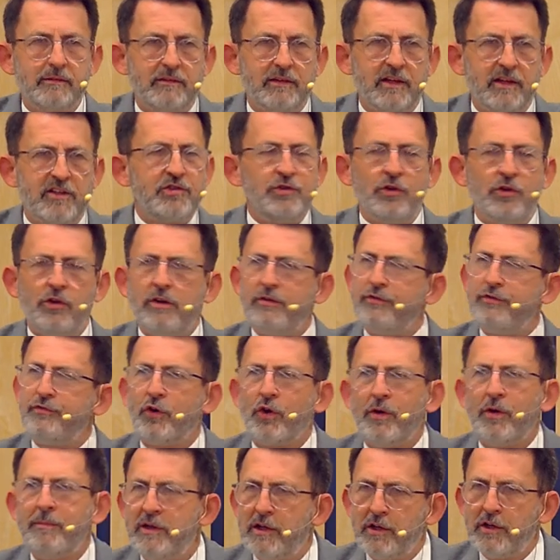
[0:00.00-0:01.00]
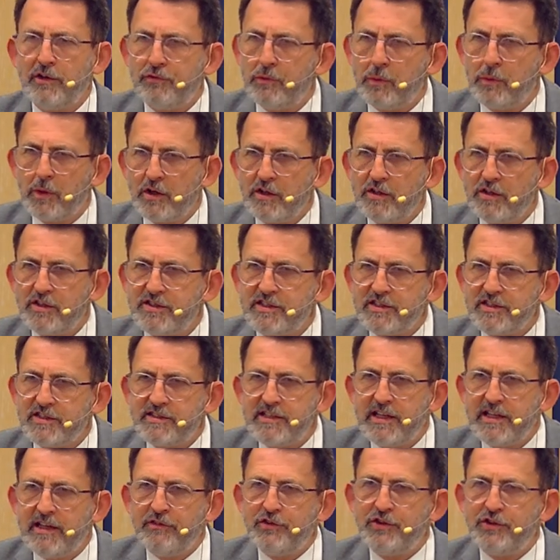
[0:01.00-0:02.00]
It's not a formula of words that
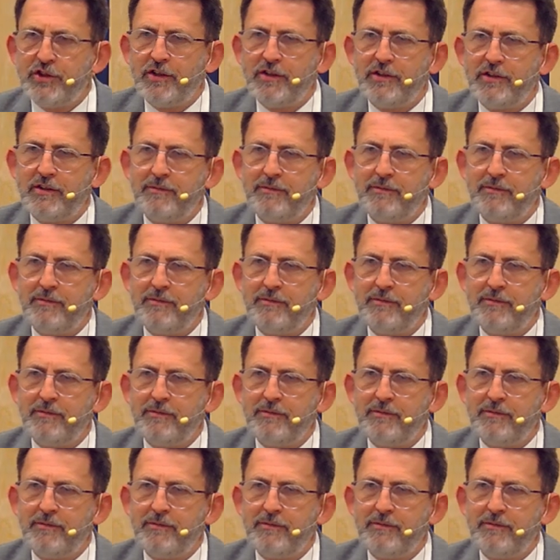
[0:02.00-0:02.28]
saves you.